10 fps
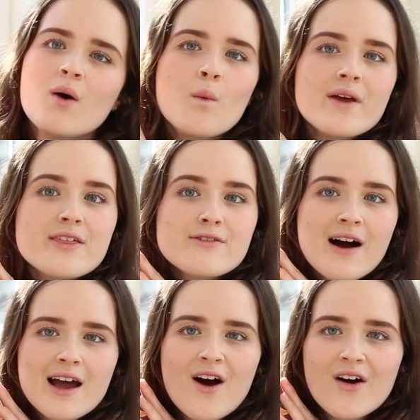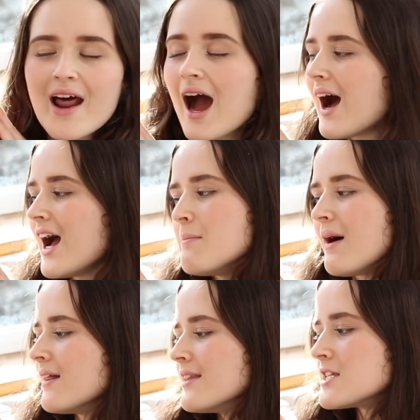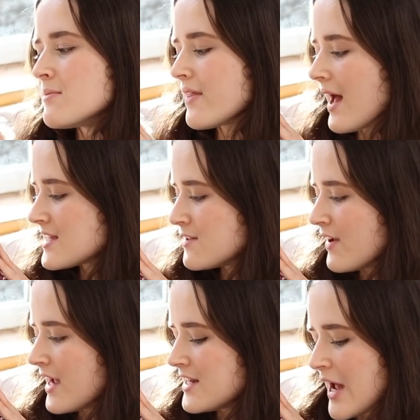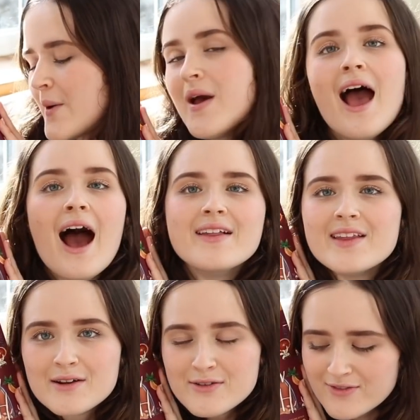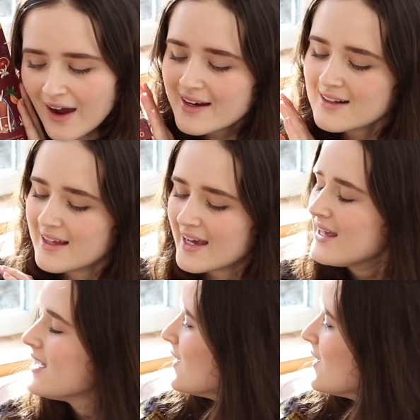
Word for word: With the Fire on High by Elizabeth Acevedo, and then finally